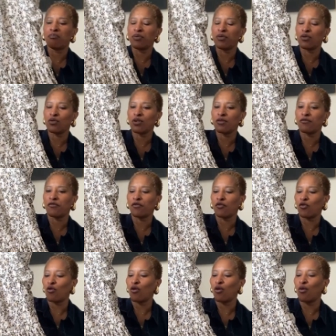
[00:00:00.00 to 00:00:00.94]

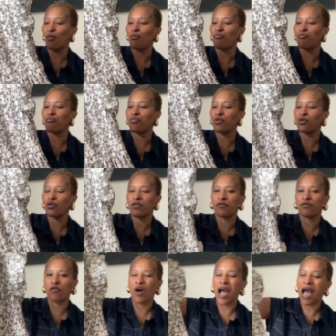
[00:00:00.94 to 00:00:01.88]
Beautiful,
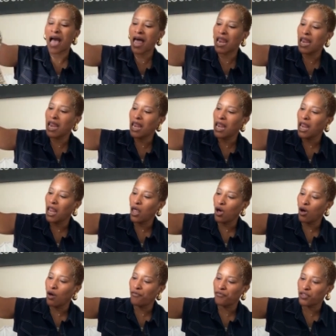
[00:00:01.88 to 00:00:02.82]
beautiful. I
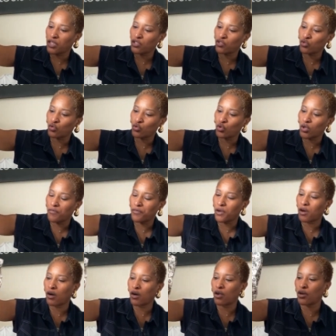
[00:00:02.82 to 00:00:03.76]
love the tone of
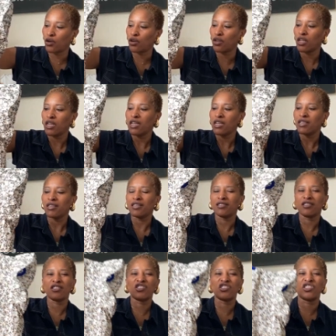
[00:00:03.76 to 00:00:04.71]
color.
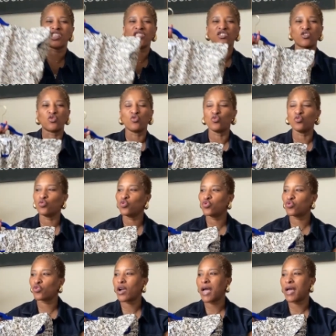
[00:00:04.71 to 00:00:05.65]
This is just
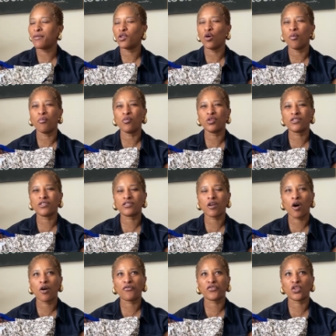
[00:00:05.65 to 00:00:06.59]
neutral. I know most
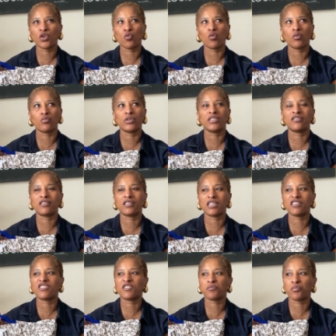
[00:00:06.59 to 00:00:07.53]
often when we
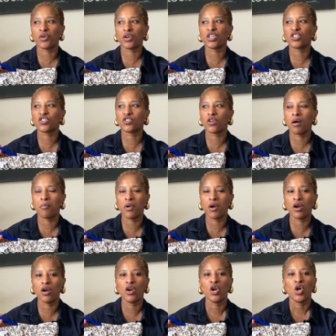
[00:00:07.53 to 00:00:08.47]
think spring,
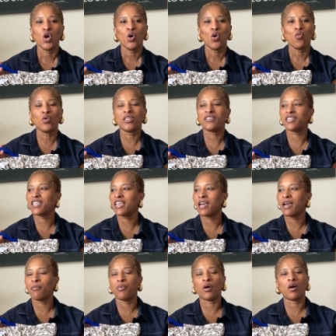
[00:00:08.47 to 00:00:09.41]
summer, we're thinking
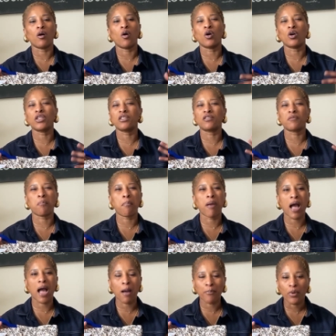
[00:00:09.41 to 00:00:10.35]
about all these
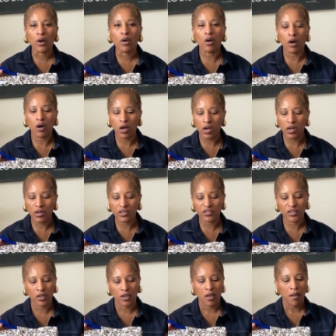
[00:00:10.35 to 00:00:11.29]
pop of
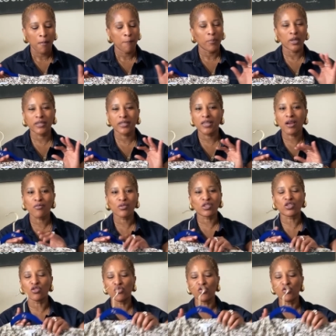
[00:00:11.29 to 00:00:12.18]
colors, but there is